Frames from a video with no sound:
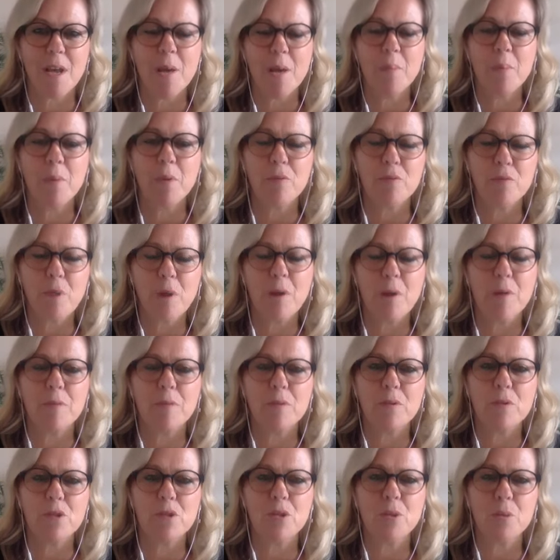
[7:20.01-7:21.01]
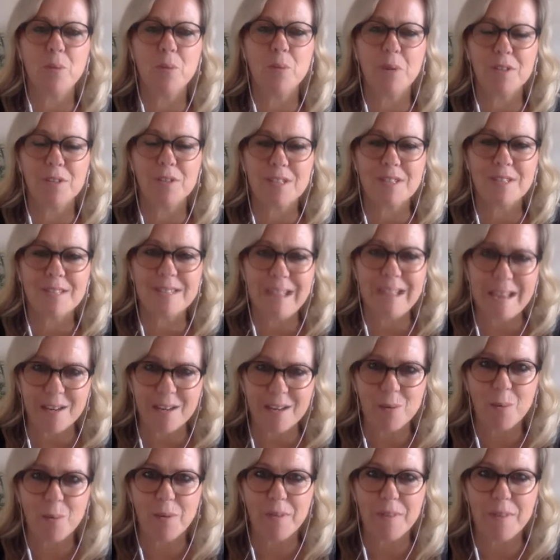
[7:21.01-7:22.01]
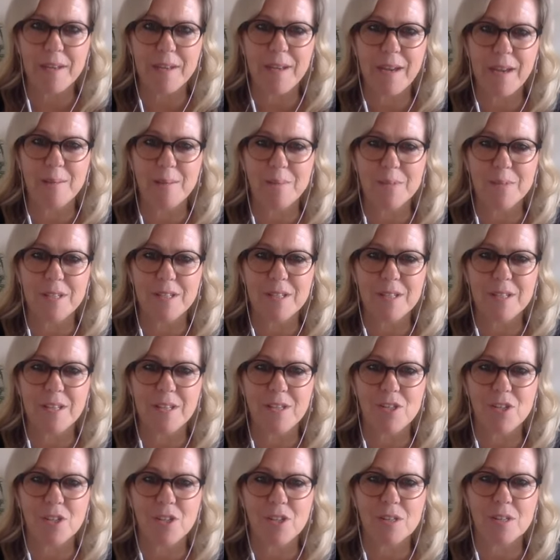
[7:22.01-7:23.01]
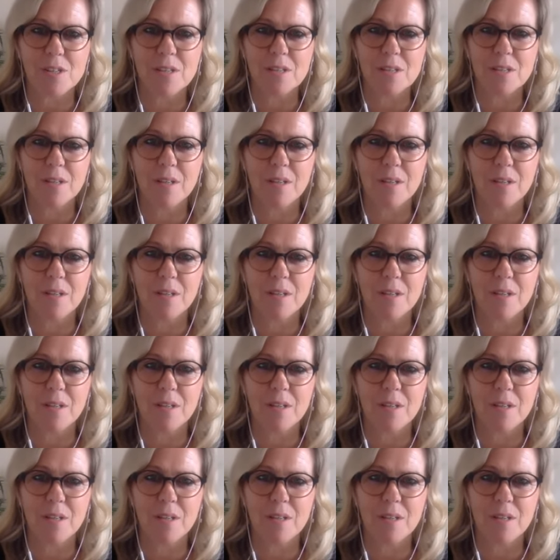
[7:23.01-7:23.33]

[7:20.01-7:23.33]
but rather to understand what they came to teach us